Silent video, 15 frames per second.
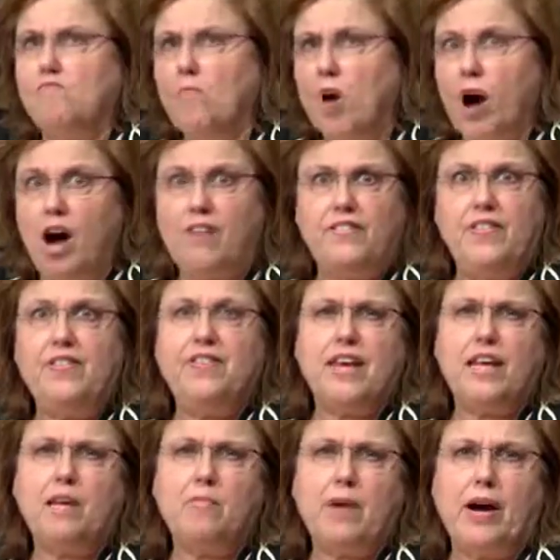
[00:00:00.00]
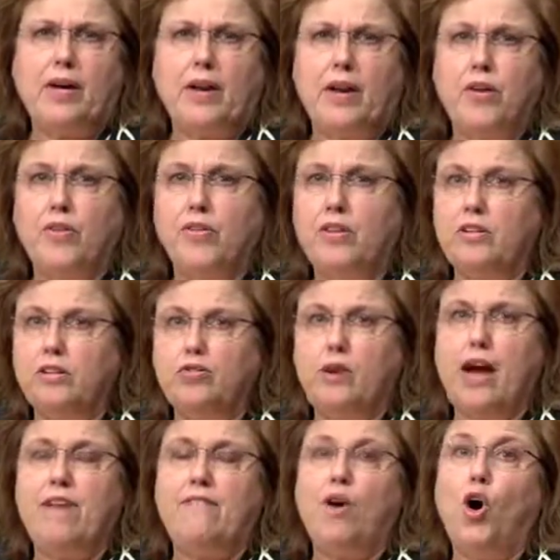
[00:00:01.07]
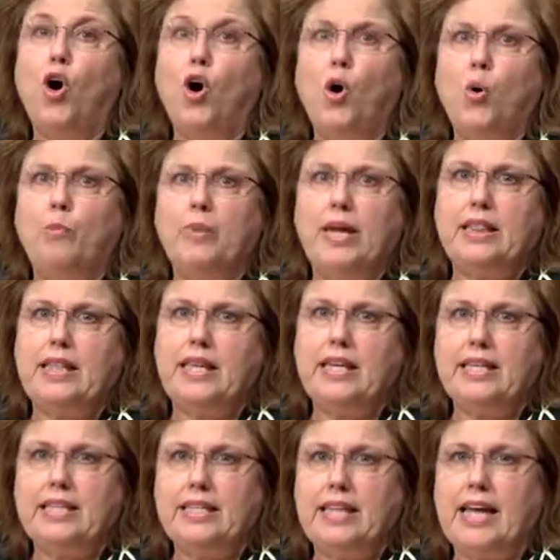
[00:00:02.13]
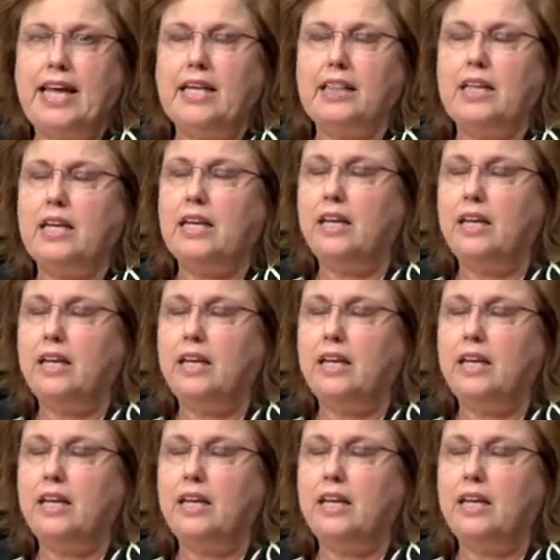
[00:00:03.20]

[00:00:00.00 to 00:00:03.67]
often think about it. Or they'll drive home at the end of the day and think,